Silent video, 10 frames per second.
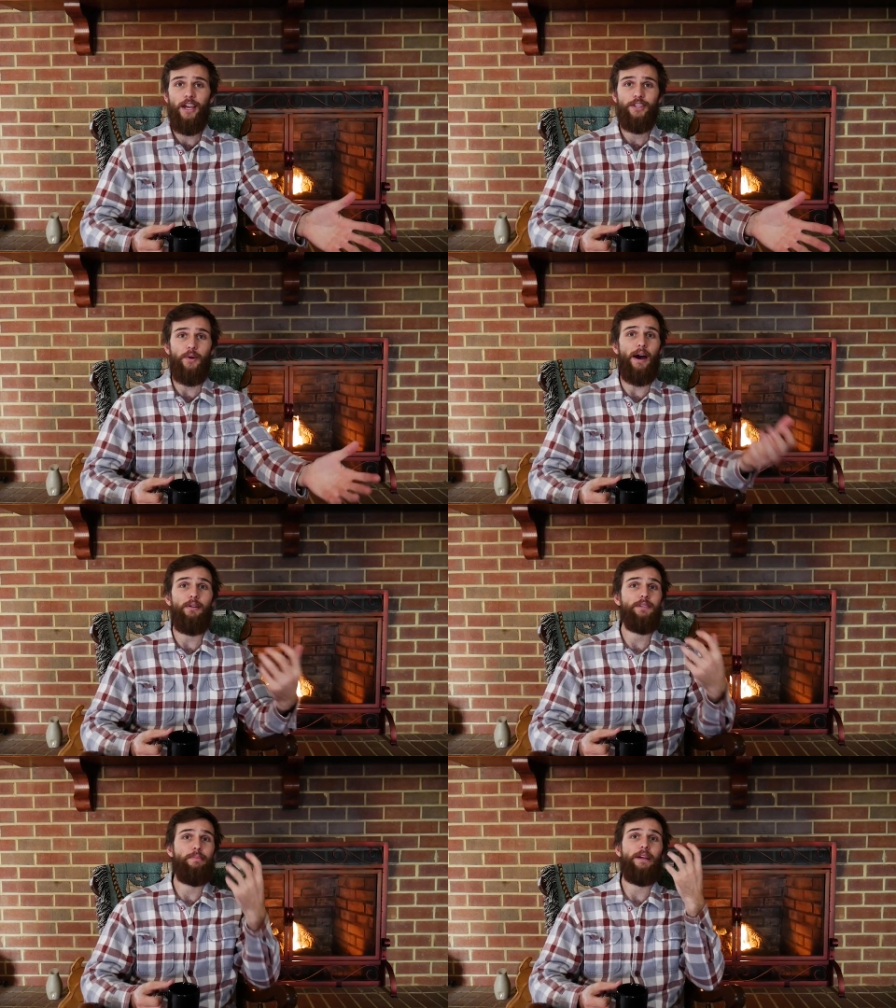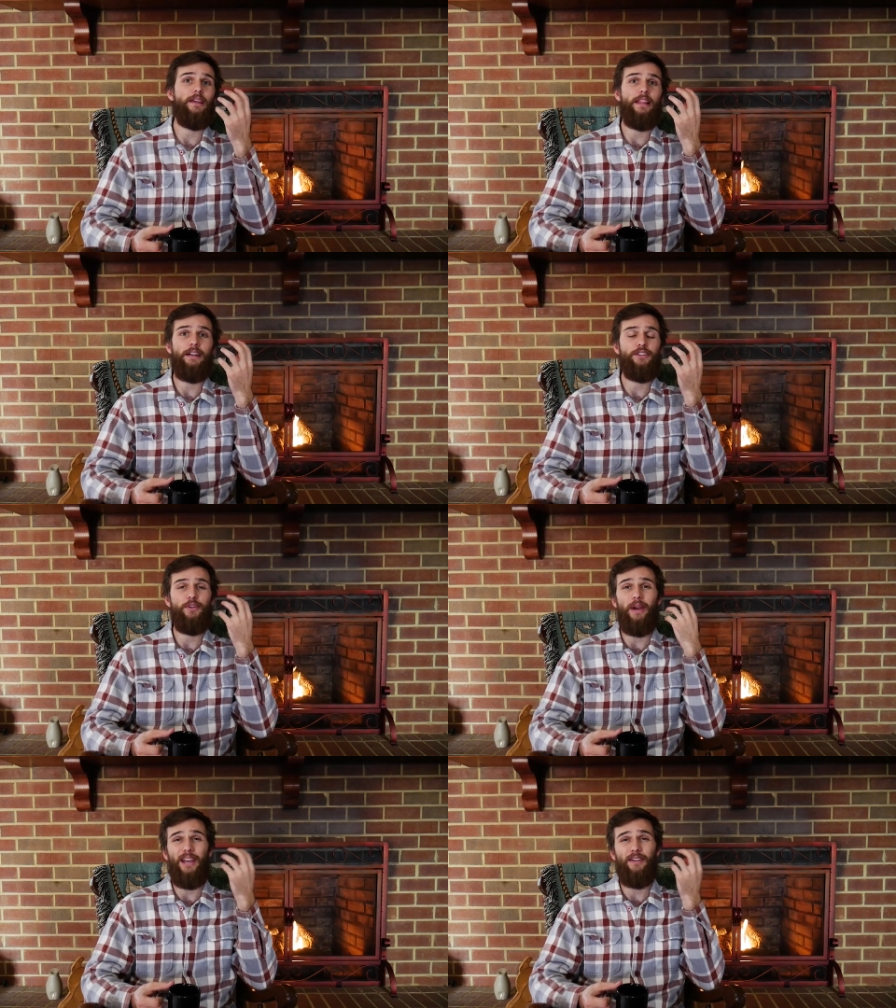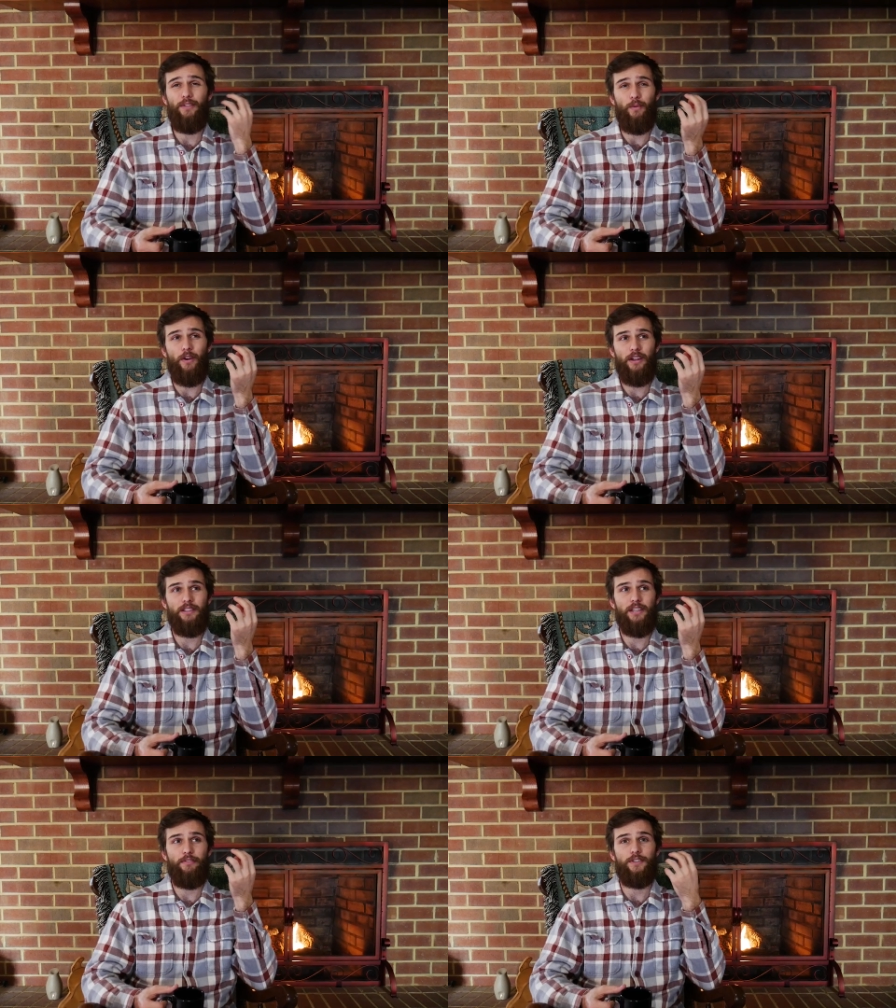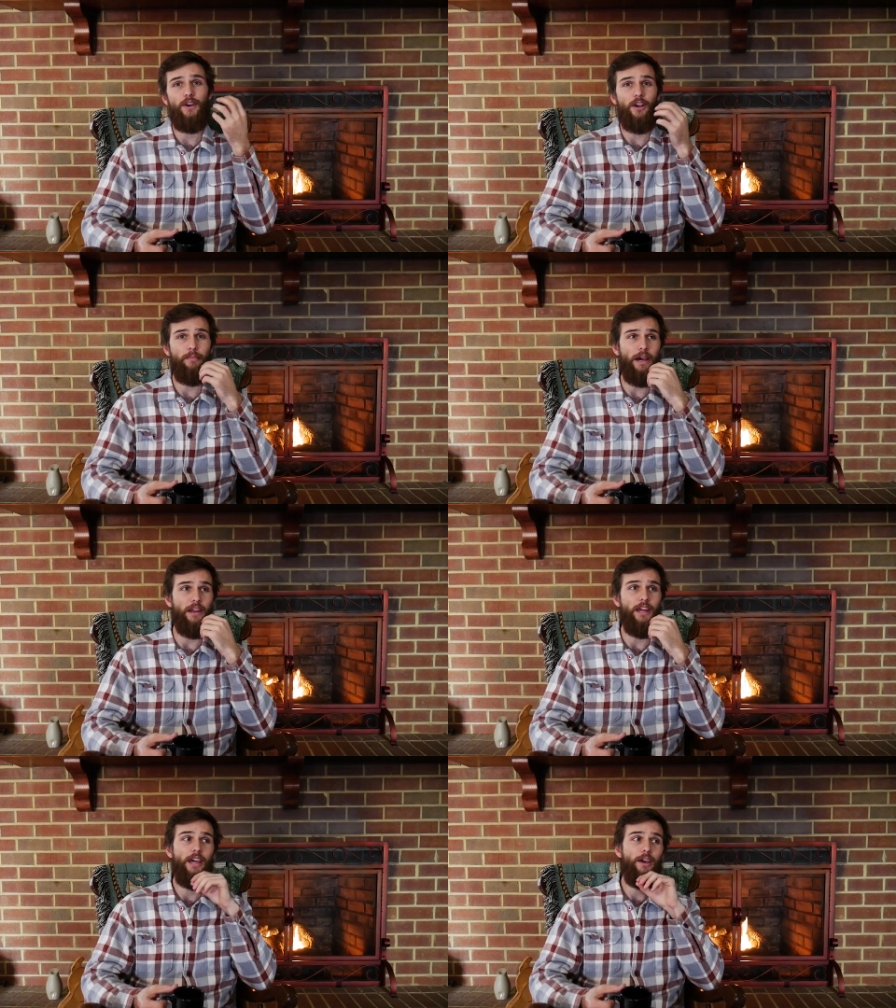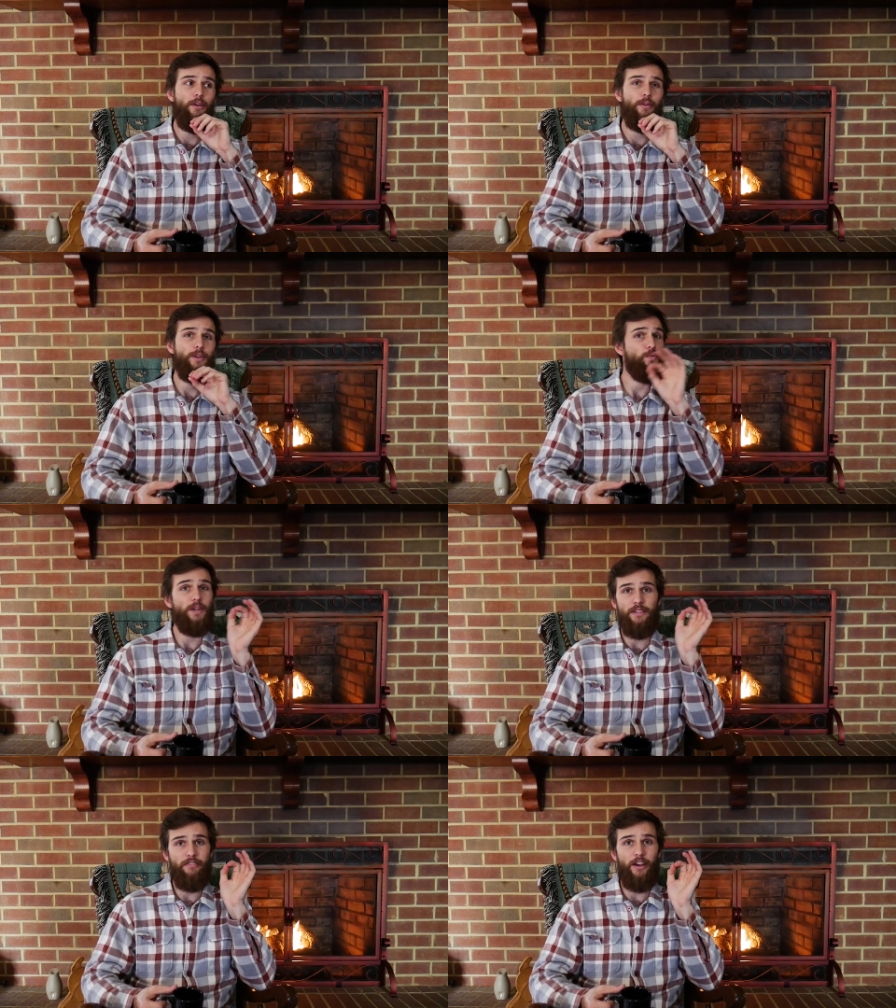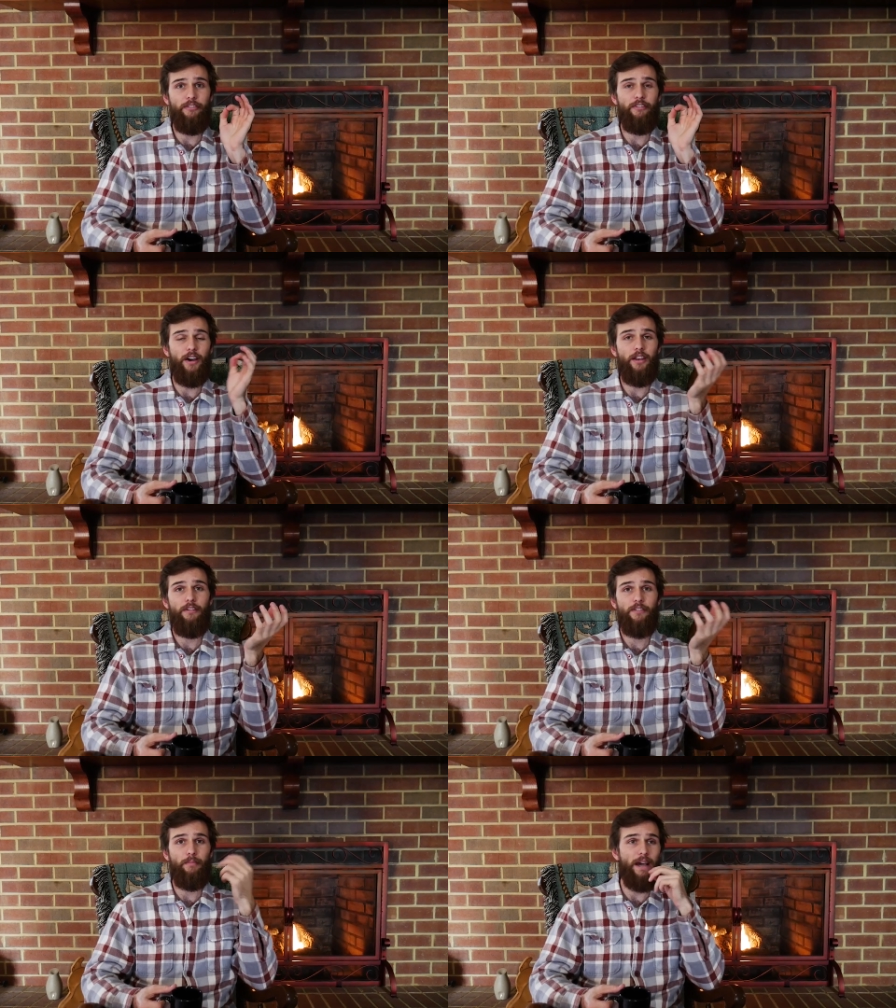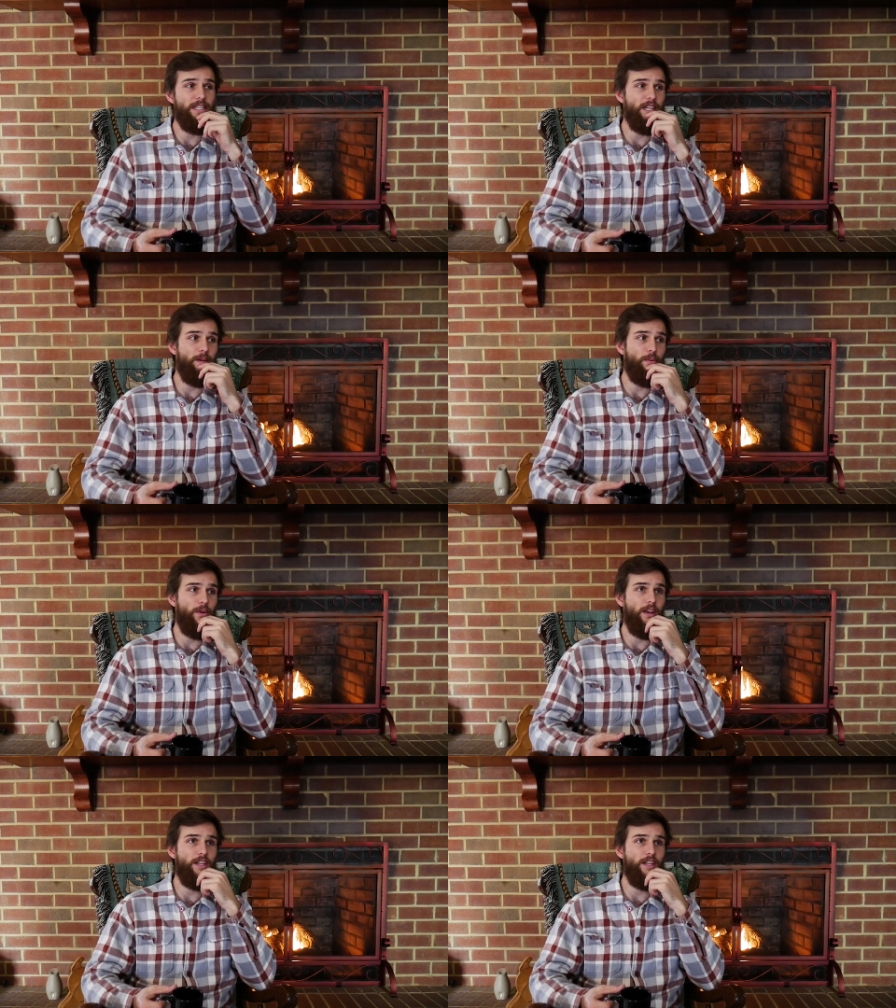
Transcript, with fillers: So I was barely allowed to do any of the work except for talk about it, which wasn't very fun from my standpoint.